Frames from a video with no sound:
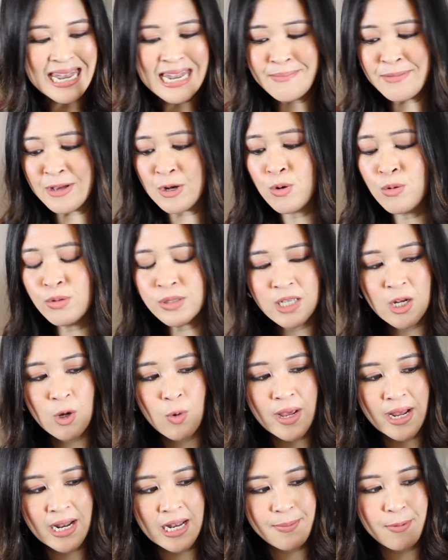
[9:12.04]
Let me also
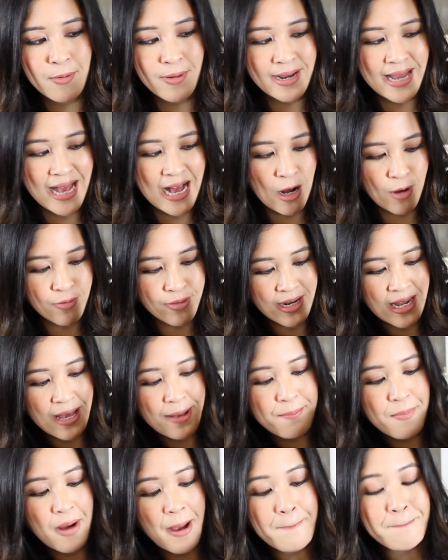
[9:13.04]
quickly point out that
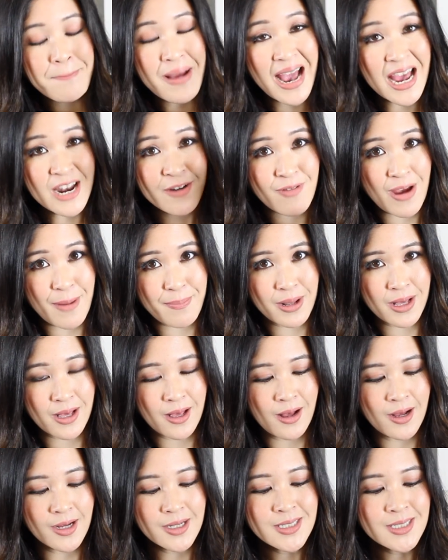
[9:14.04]
in my bag
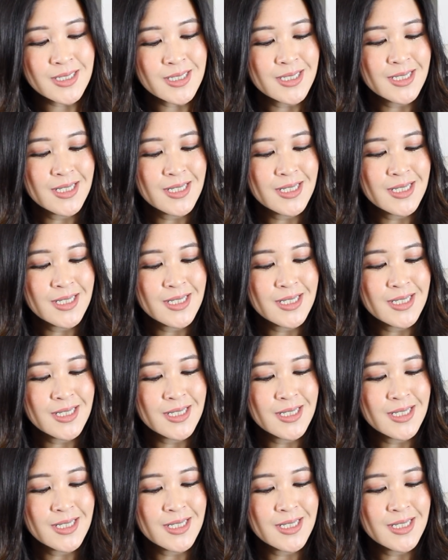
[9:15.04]
replica,